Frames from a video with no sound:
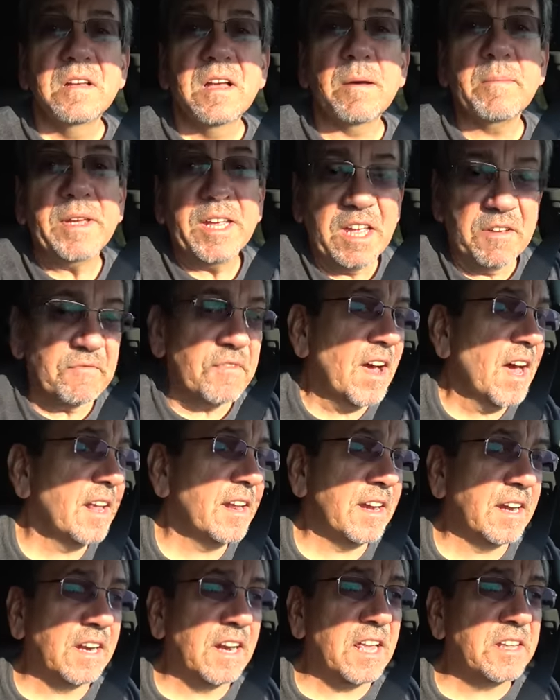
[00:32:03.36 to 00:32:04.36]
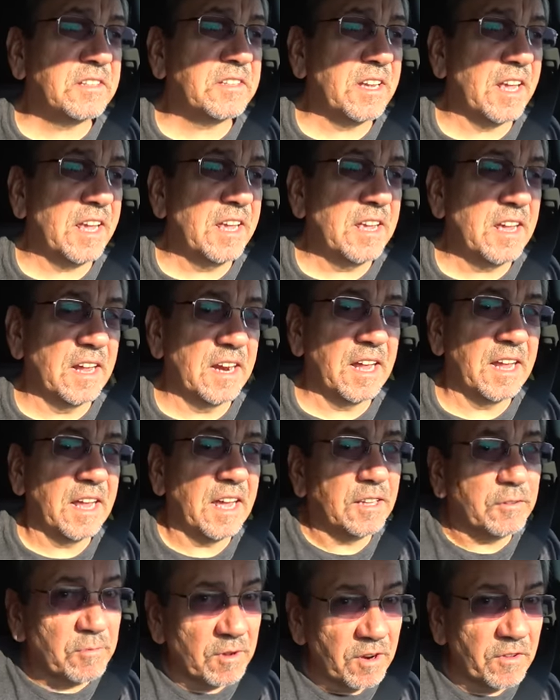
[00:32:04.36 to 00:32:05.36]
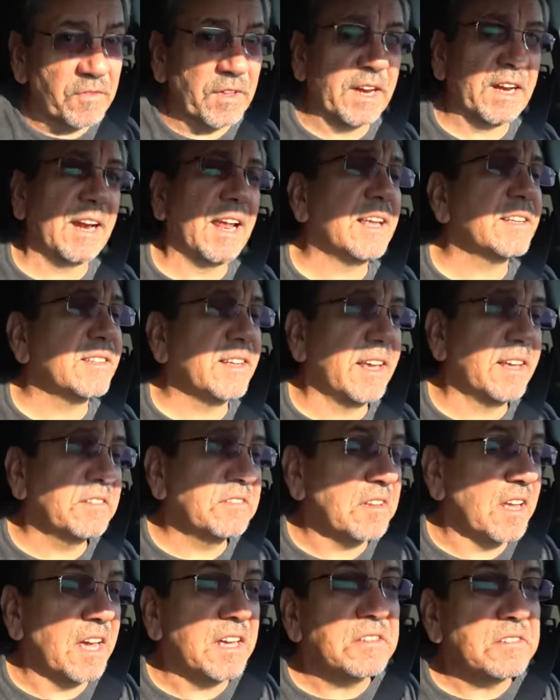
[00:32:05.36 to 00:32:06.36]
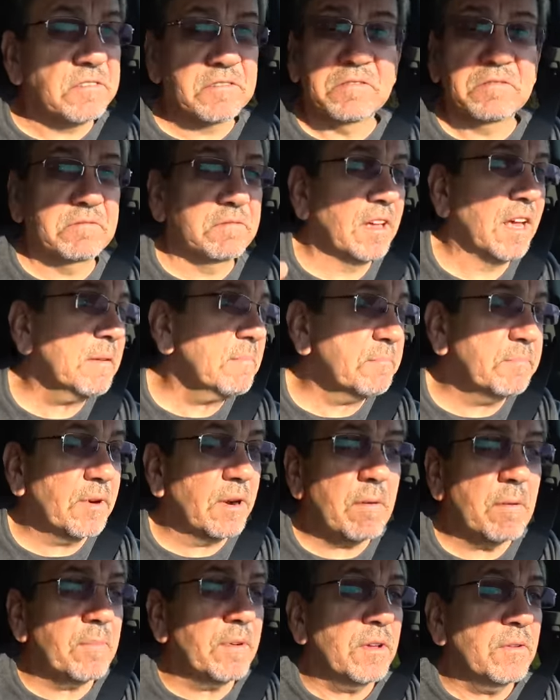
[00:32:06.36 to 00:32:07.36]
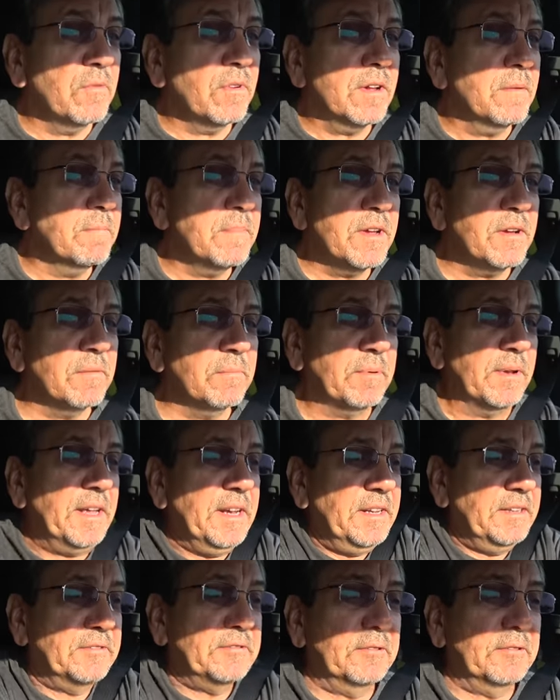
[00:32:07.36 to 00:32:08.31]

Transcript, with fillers: I mean, if I had a Class A and I got one of the Class A sites, I probably wouldn't be complaining.